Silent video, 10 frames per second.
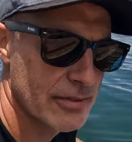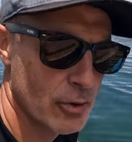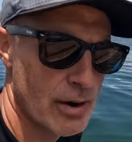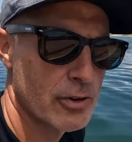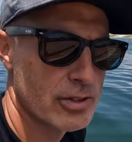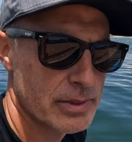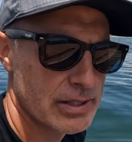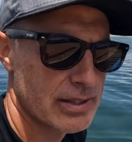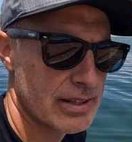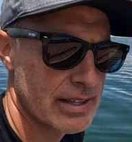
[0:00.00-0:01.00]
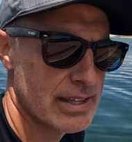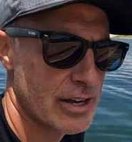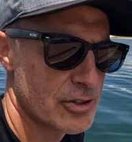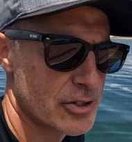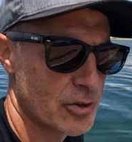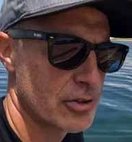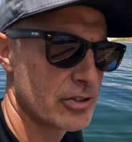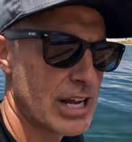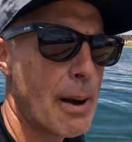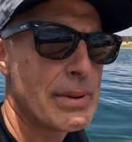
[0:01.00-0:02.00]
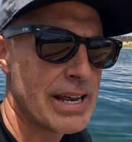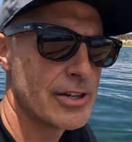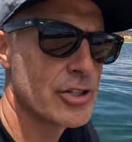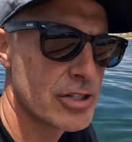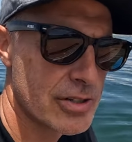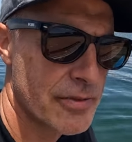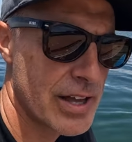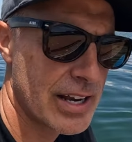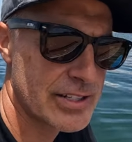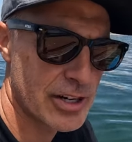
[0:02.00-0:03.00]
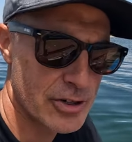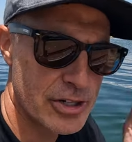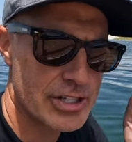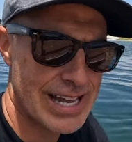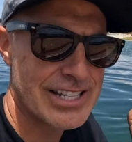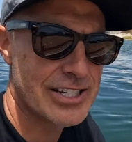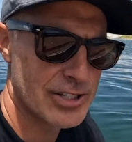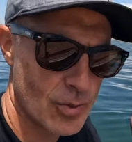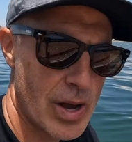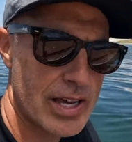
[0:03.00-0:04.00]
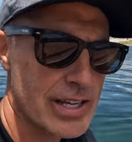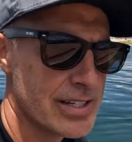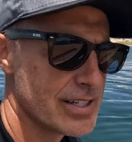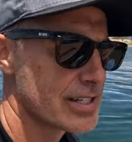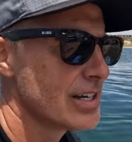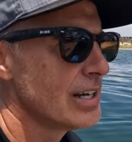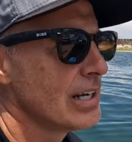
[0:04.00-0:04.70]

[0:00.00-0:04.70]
forever. I mean, there are certain combinations of things that are just, that's just the way it is.